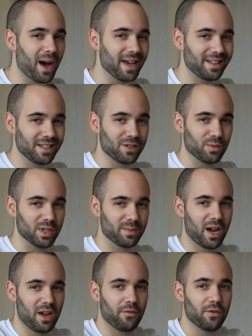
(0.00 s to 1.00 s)
mind this was
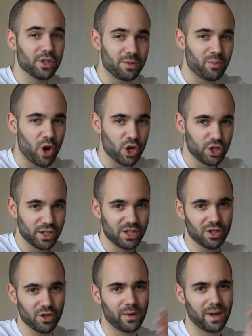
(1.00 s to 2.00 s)
my first project,
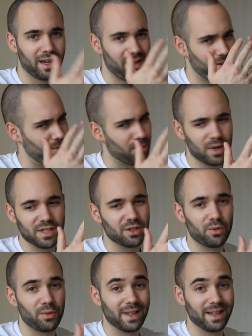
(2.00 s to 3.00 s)
so I
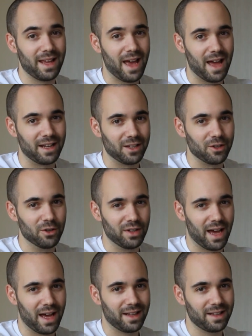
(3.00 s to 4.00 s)
wasn't really any good
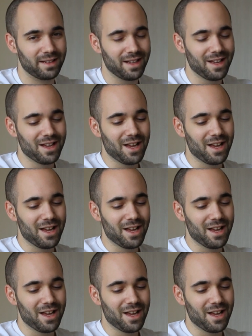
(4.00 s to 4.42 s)
at it